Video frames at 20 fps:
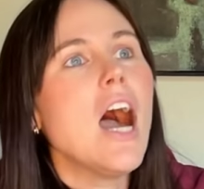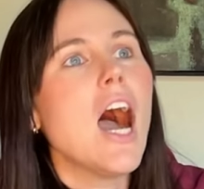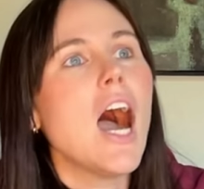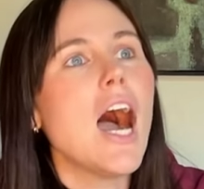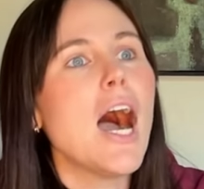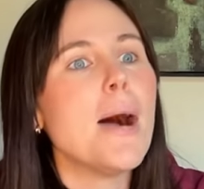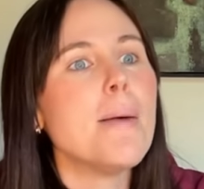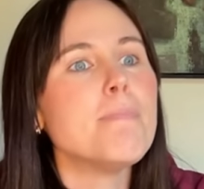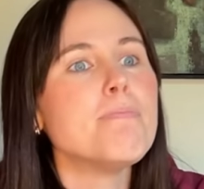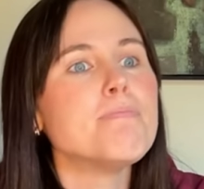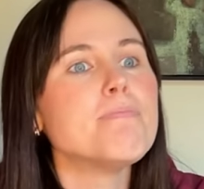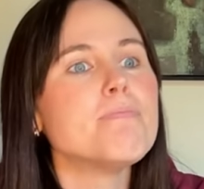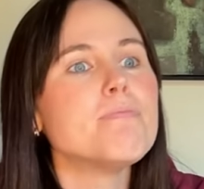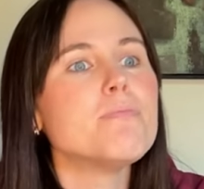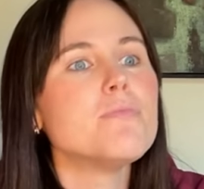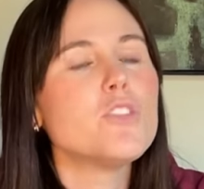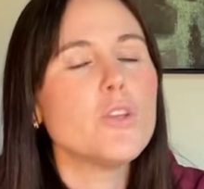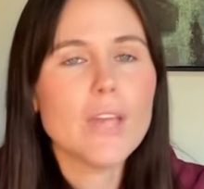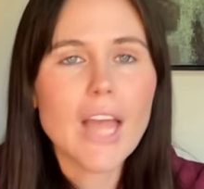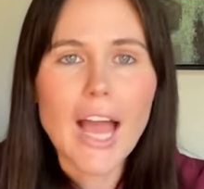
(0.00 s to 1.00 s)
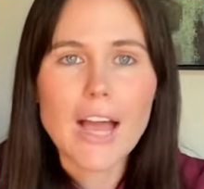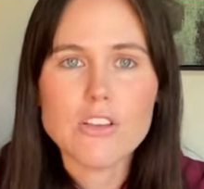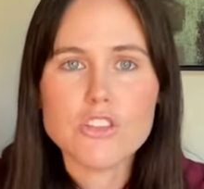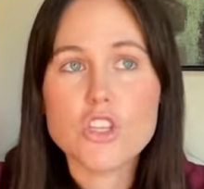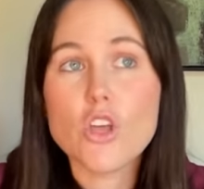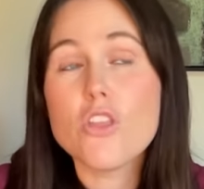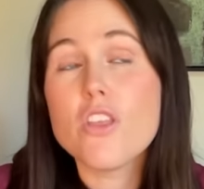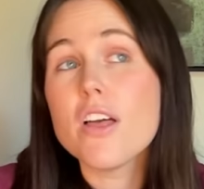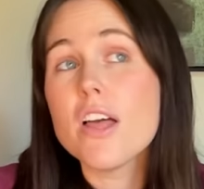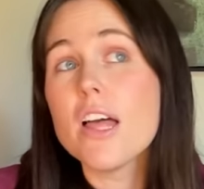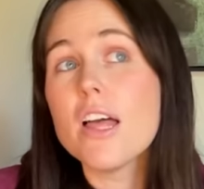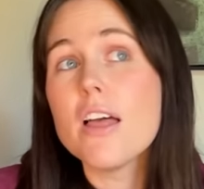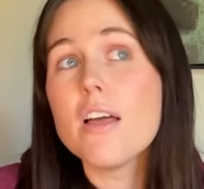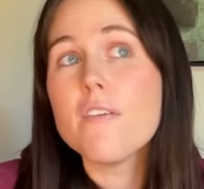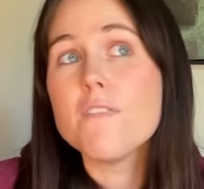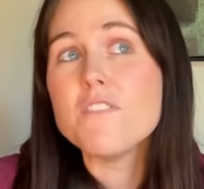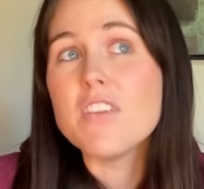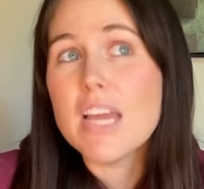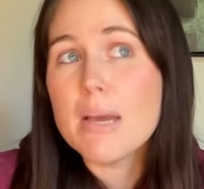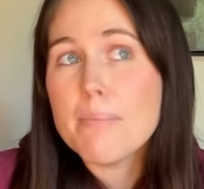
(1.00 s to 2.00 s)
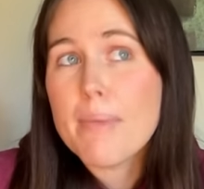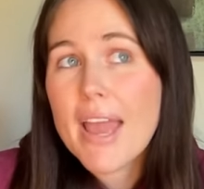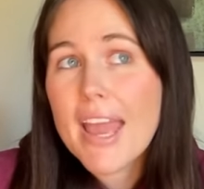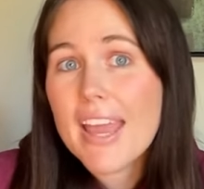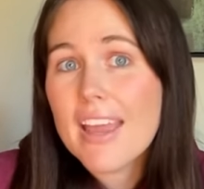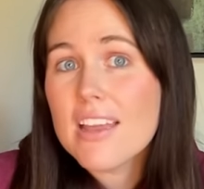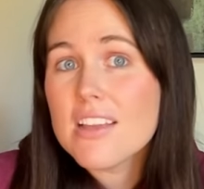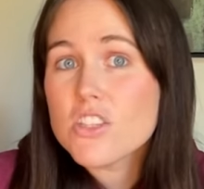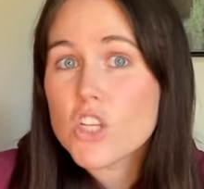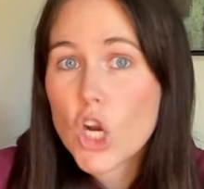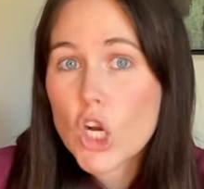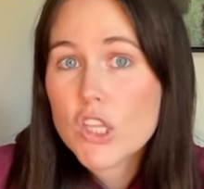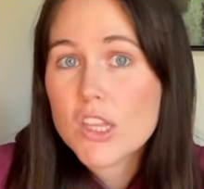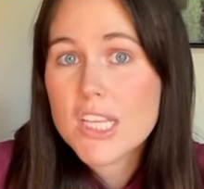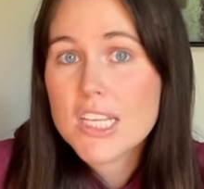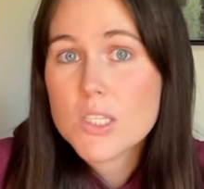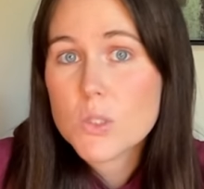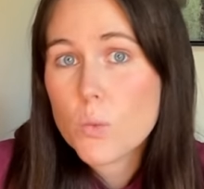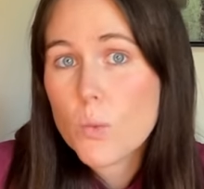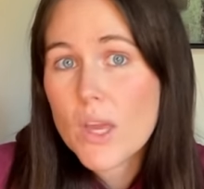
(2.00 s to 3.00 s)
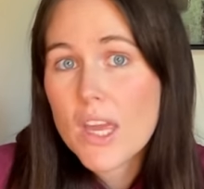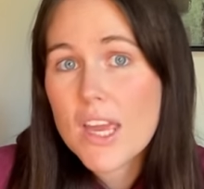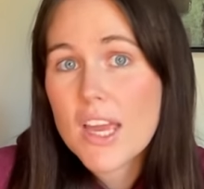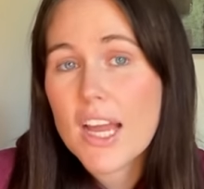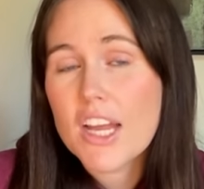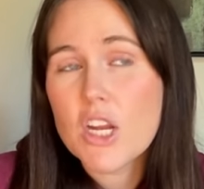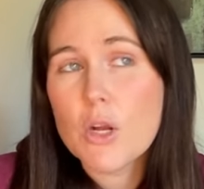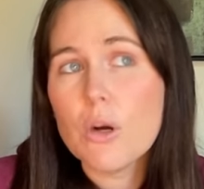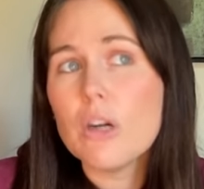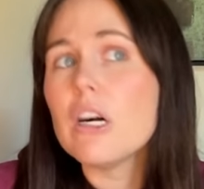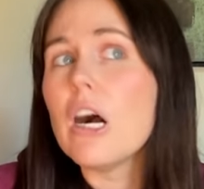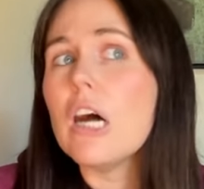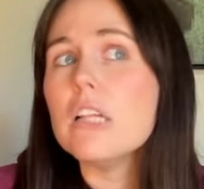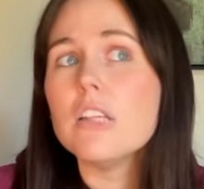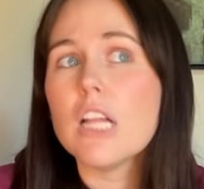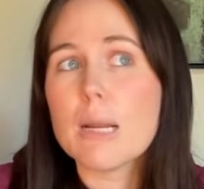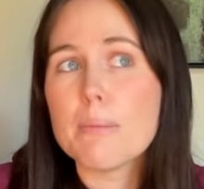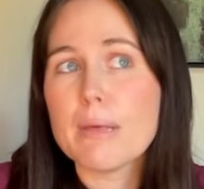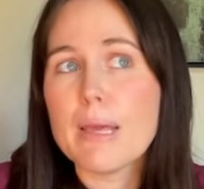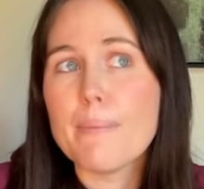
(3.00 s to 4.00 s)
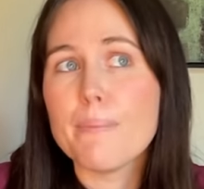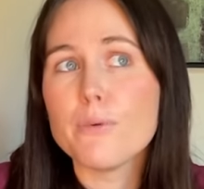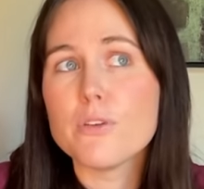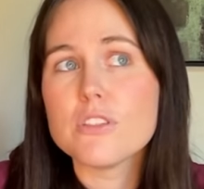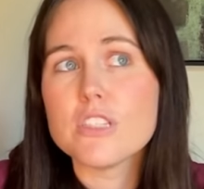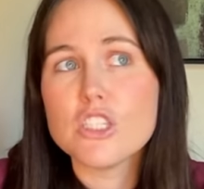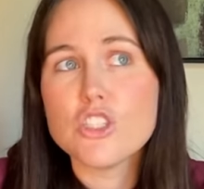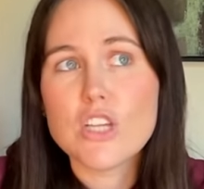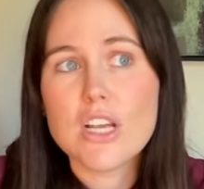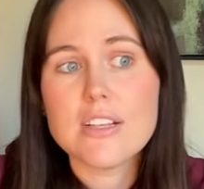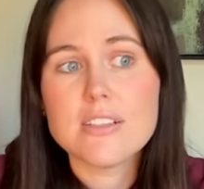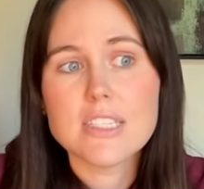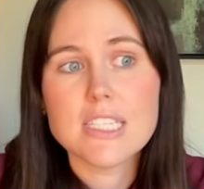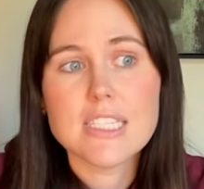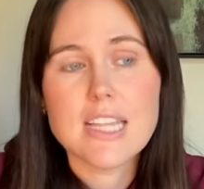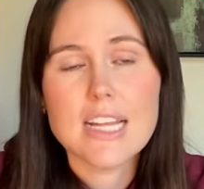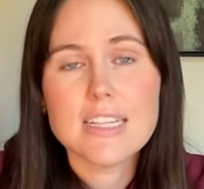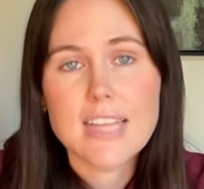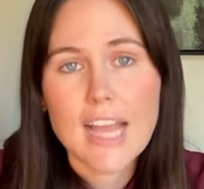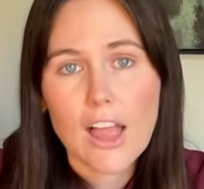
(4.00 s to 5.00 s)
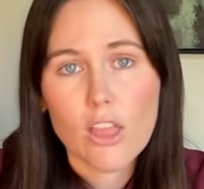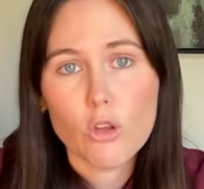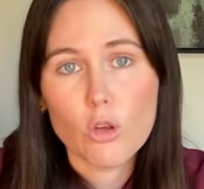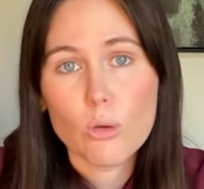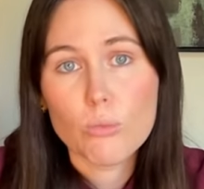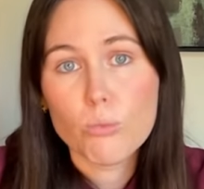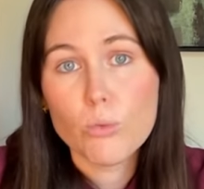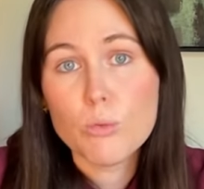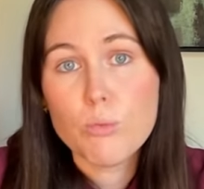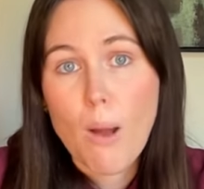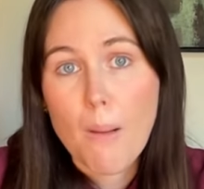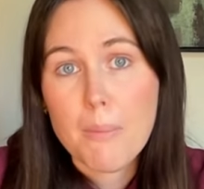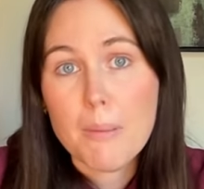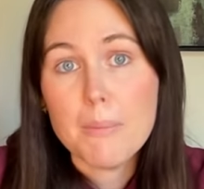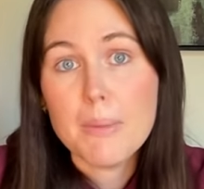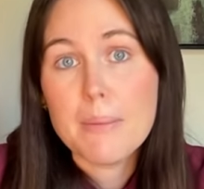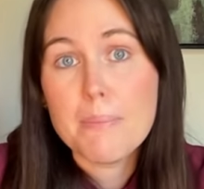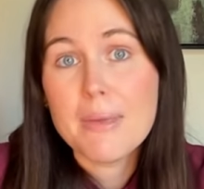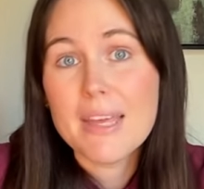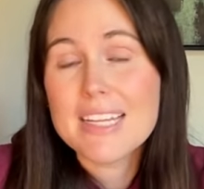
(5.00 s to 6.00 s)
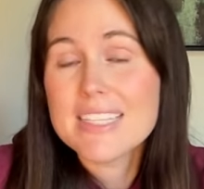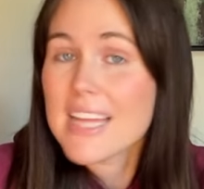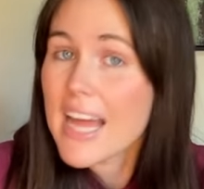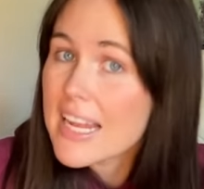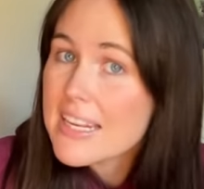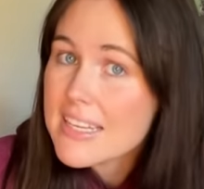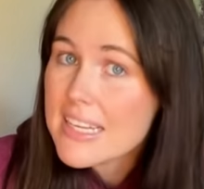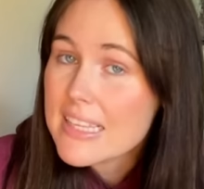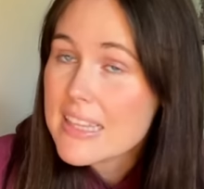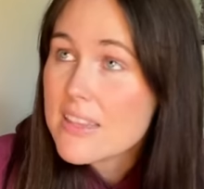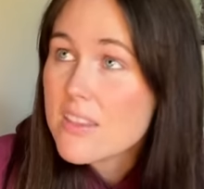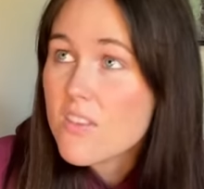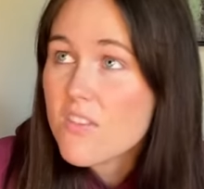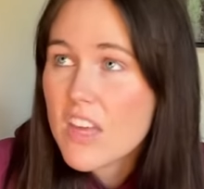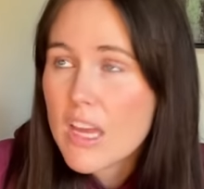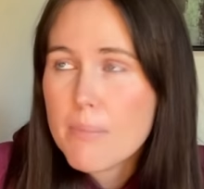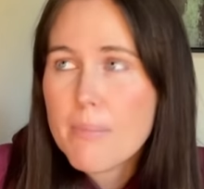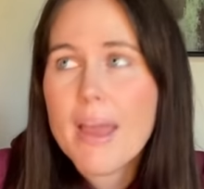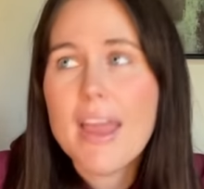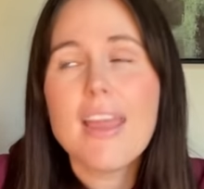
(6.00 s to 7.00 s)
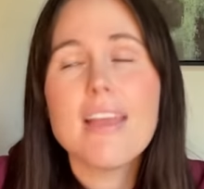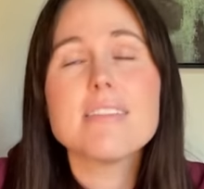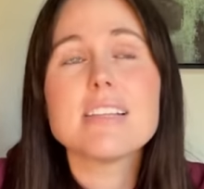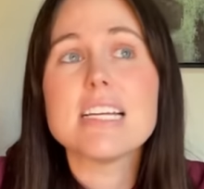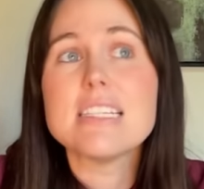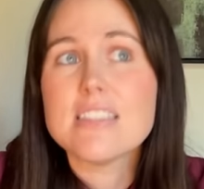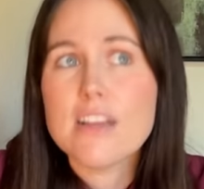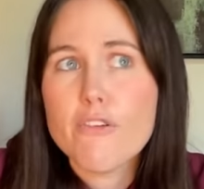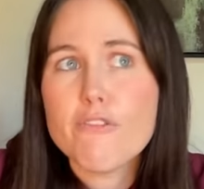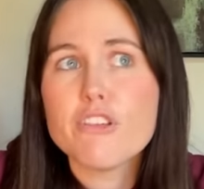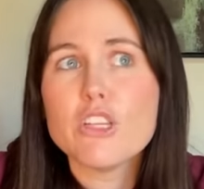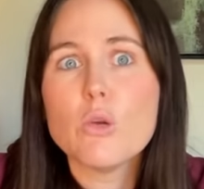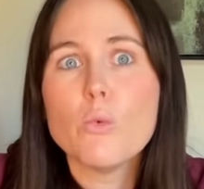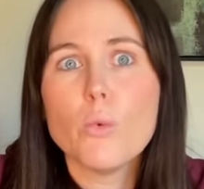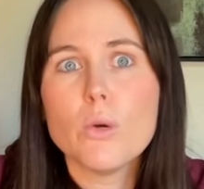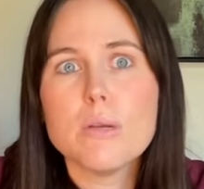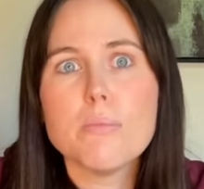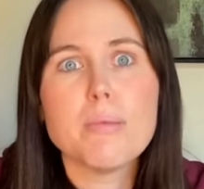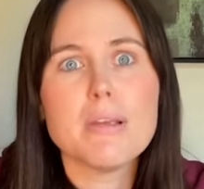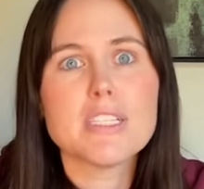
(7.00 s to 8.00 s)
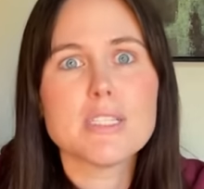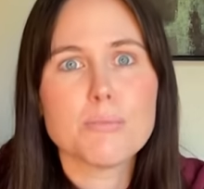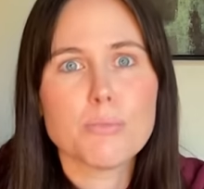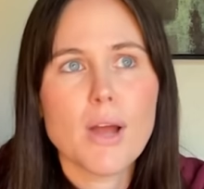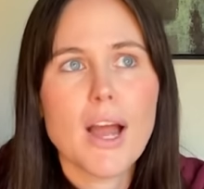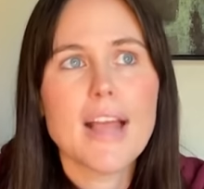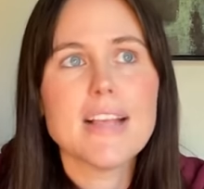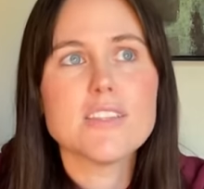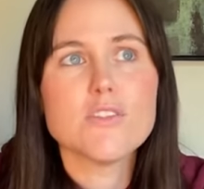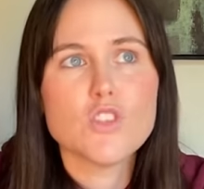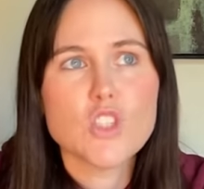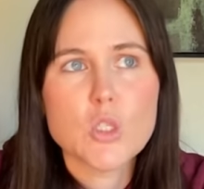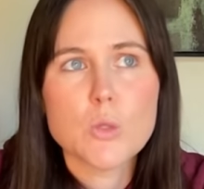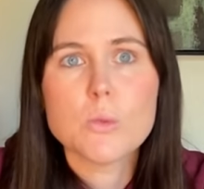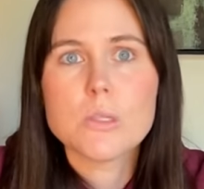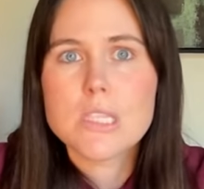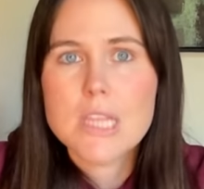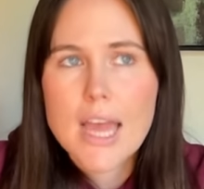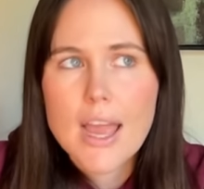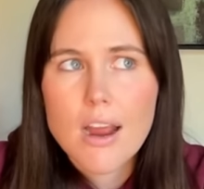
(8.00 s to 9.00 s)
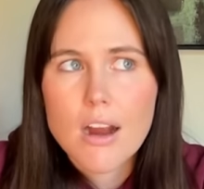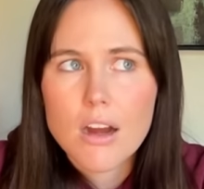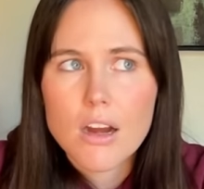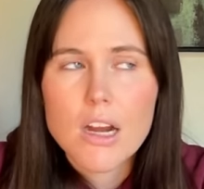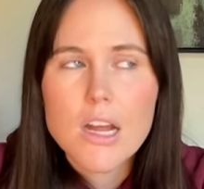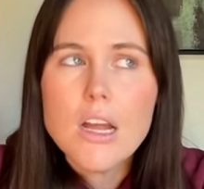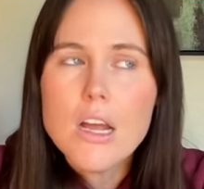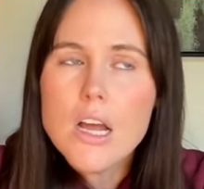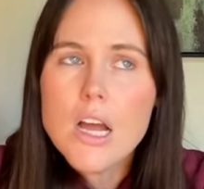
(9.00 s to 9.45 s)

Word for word: Um, so, yeah, so the VMAs are this week. I know a lot of people suggested that Taylor would probably be attending the VMAs. I definitely wouldn't be surprised if she was there.